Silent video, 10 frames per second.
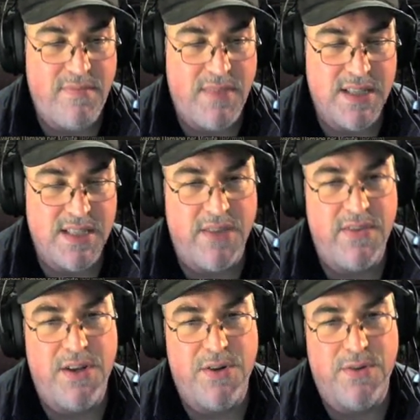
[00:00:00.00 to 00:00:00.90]

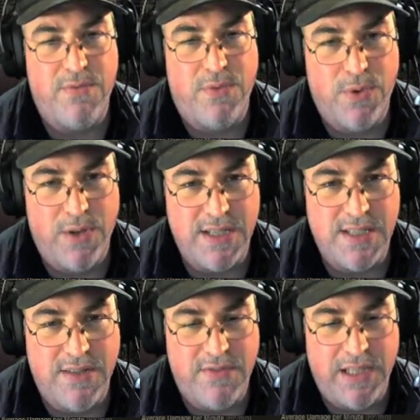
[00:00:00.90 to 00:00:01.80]
704 less
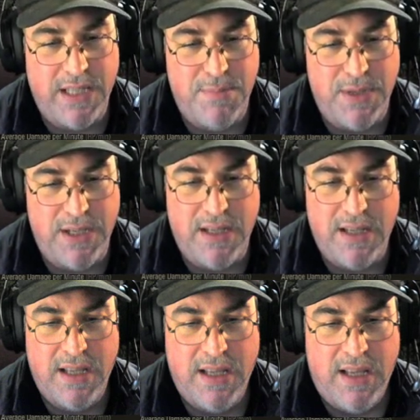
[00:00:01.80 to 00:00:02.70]
than the 50B.
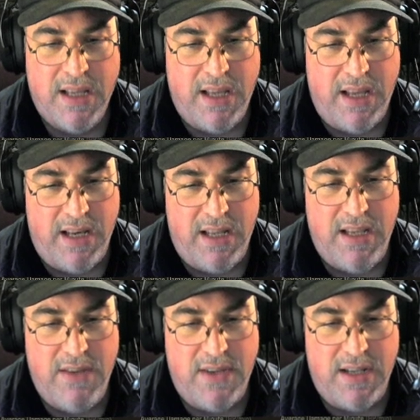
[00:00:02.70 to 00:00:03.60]
And
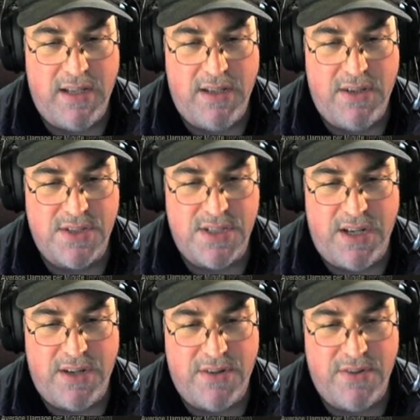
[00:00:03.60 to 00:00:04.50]
even your
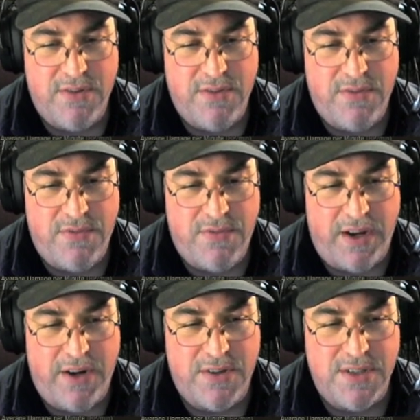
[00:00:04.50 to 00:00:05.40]
standard
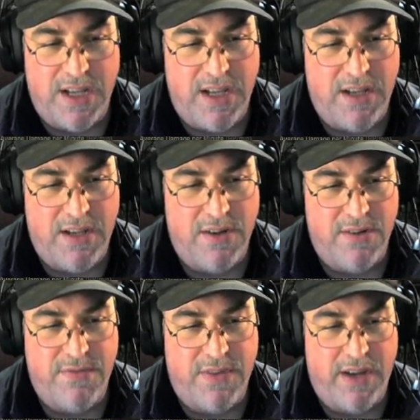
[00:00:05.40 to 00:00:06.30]
fair tank,
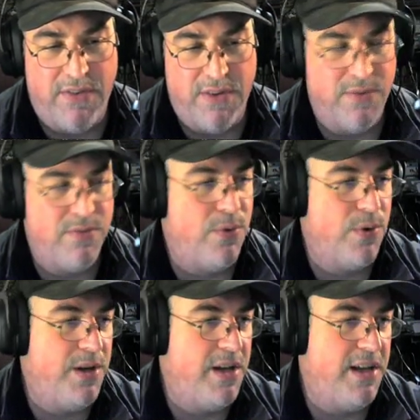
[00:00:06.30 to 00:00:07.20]
you're
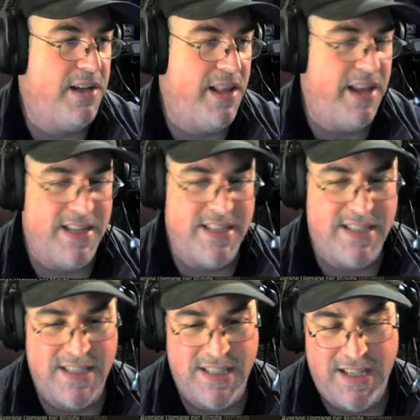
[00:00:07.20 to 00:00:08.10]
549
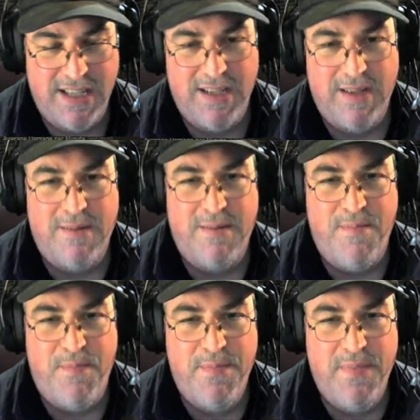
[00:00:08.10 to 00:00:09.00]
less
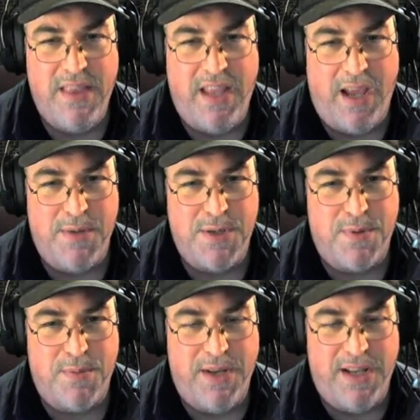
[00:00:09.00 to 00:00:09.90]
damage
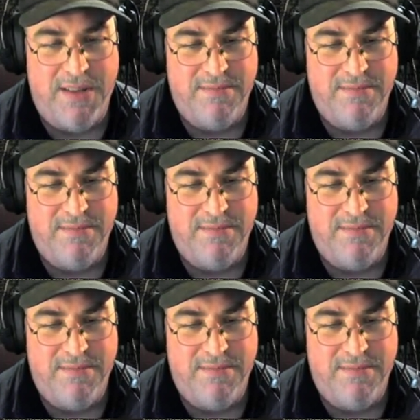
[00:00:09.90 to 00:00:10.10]
per minute.